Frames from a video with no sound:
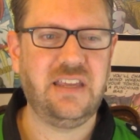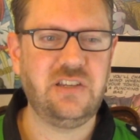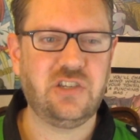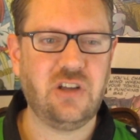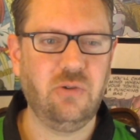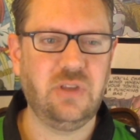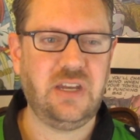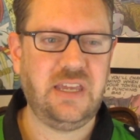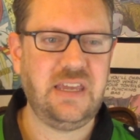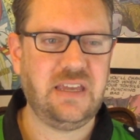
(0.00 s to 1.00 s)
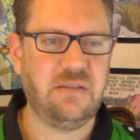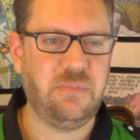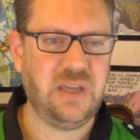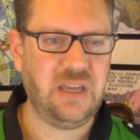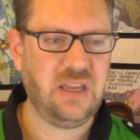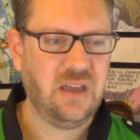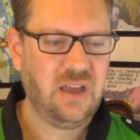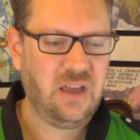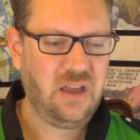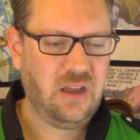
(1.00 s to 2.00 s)
He's shown that he can be
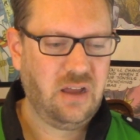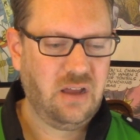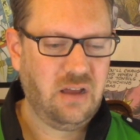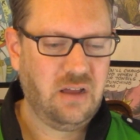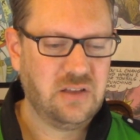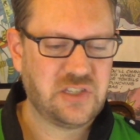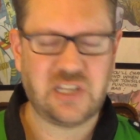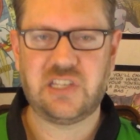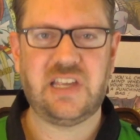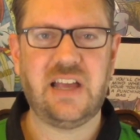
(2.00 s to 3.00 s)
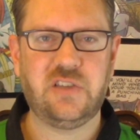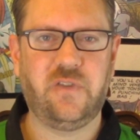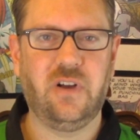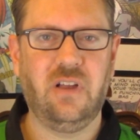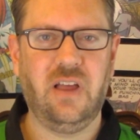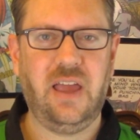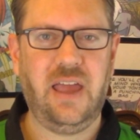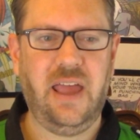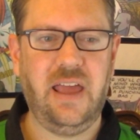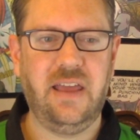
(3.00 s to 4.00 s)
successful,
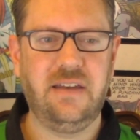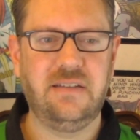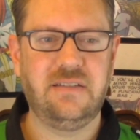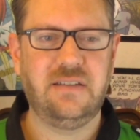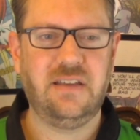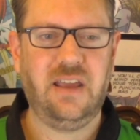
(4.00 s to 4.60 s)
and